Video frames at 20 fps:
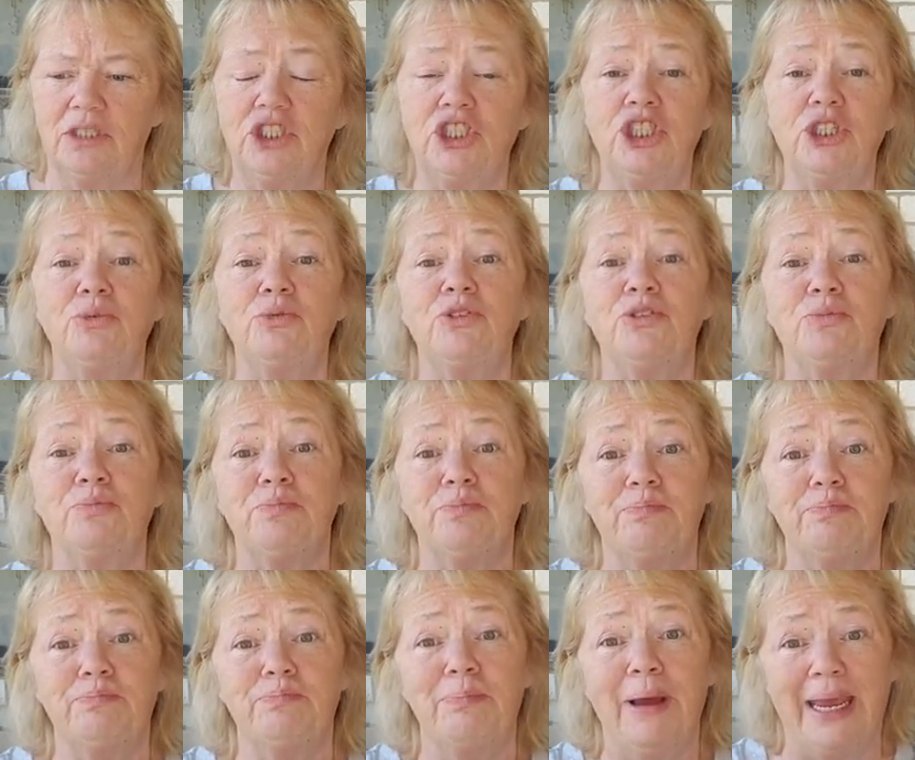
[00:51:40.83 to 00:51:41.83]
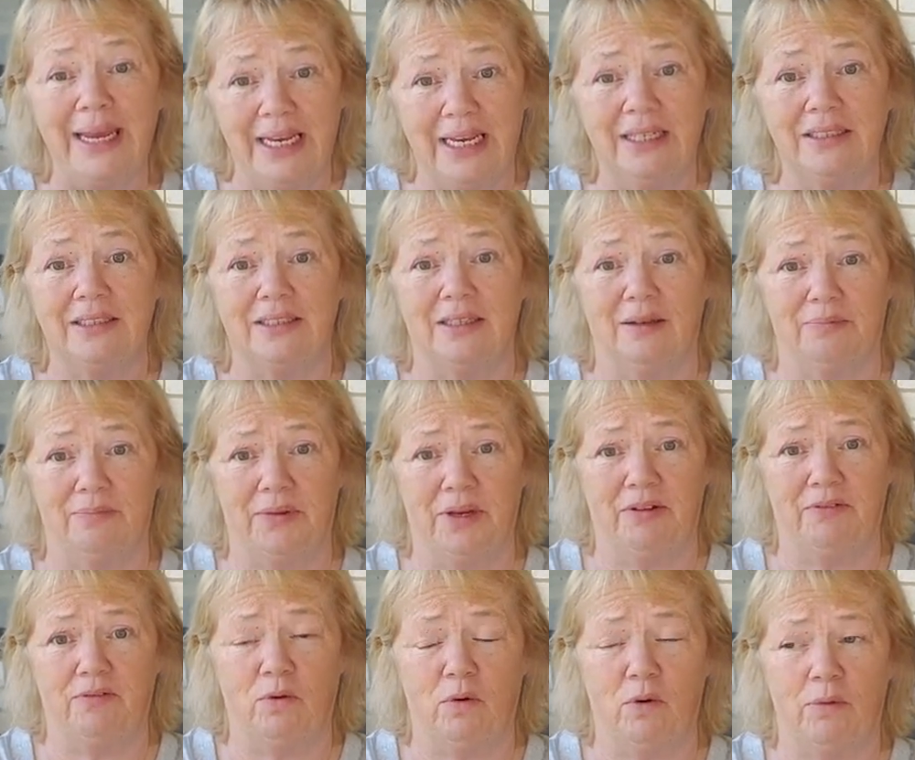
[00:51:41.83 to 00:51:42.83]
And she was making
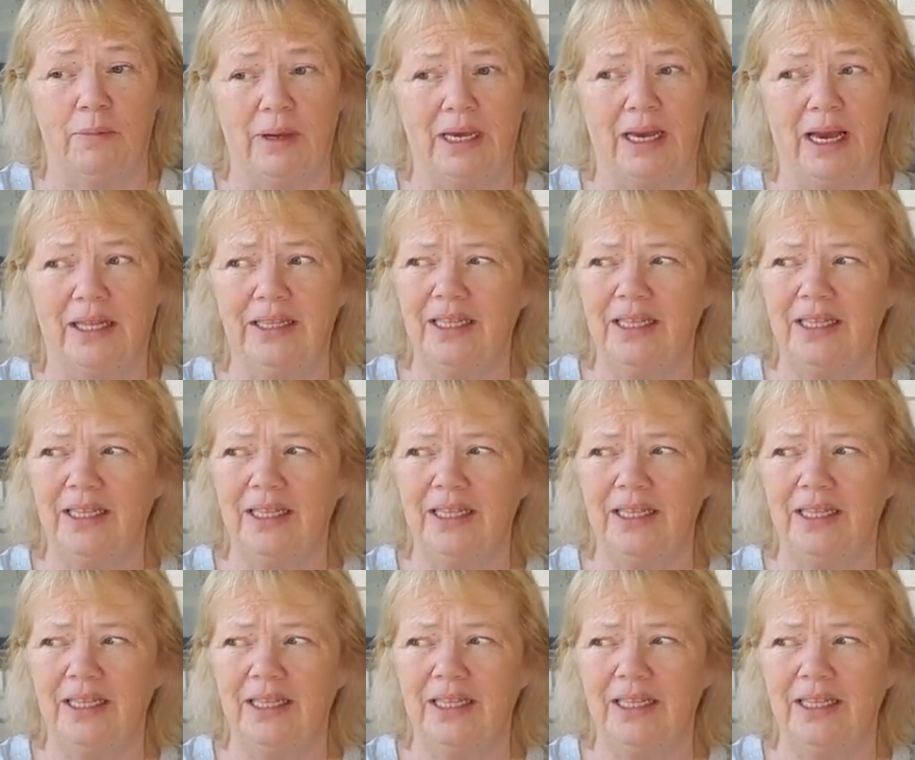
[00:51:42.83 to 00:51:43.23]
something for me.